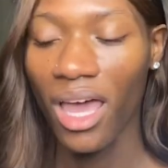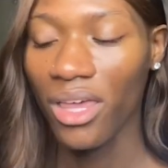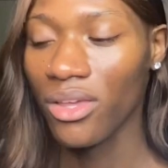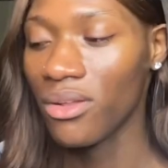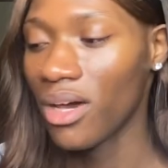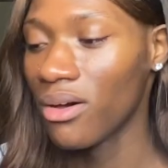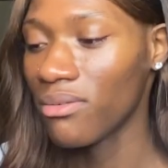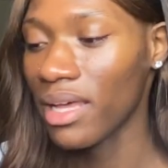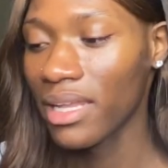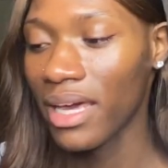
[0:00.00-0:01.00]
you know,
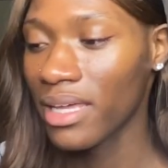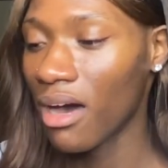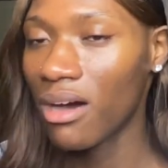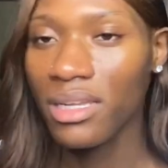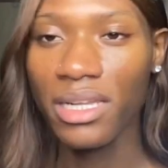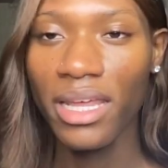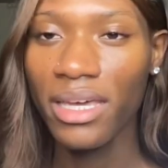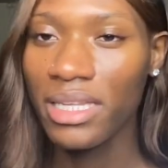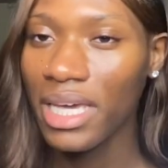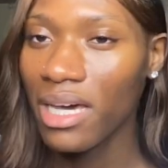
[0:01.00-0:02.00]
like like all the DL
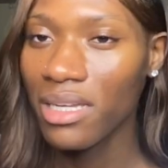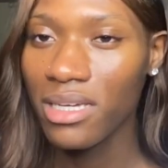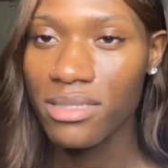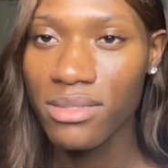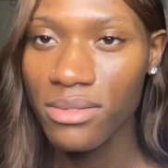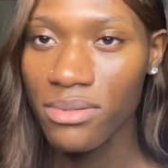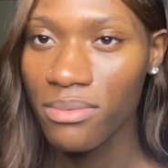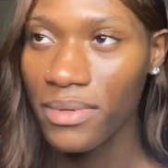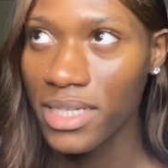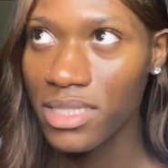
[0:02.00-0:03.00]
niggas
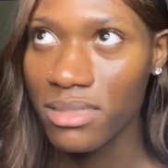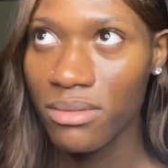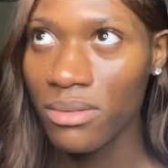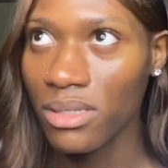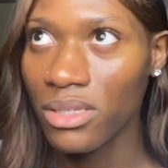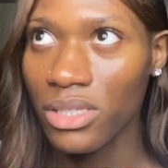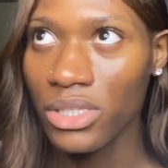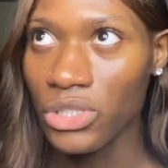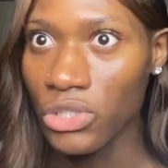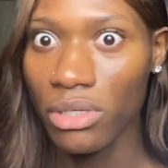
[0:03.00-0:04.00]
do, bitch. You,
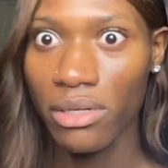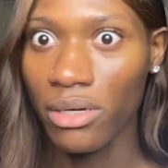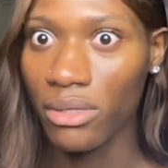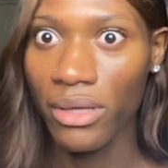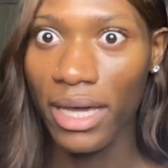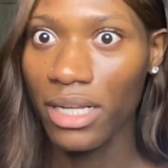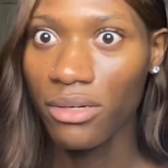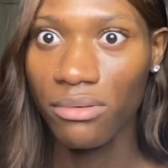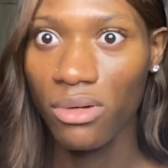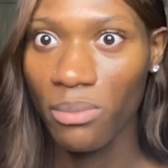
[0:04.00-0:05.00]
you, know, you act like
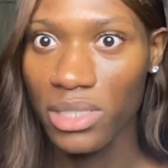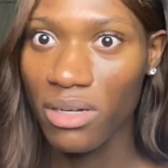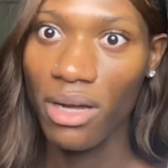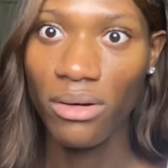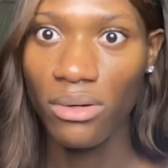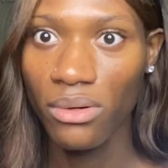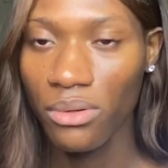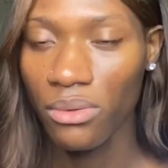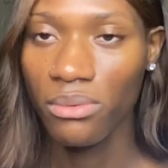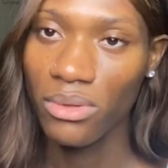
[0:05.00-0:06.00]
you don't know, bitch. All right,
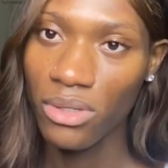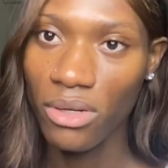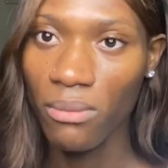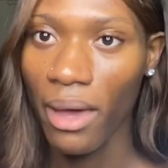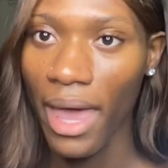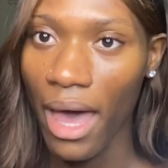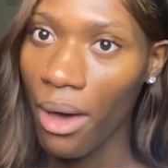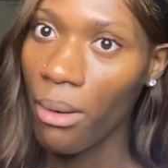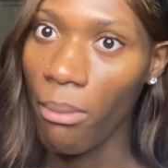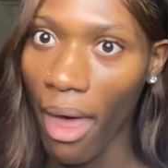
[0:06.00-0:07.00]
cool. You know the way
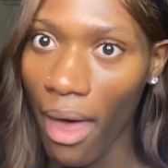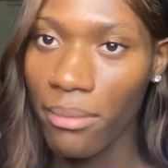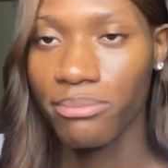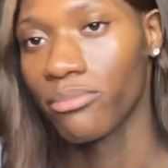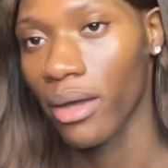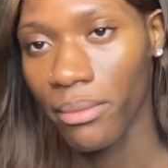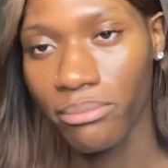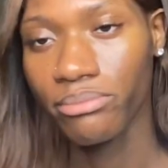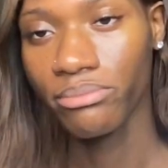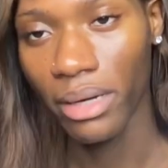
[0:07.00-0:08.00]
out. Bye. Right.
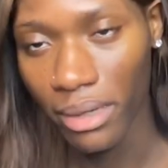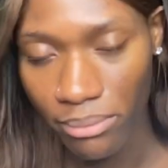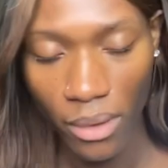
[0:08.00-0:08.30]
Bam.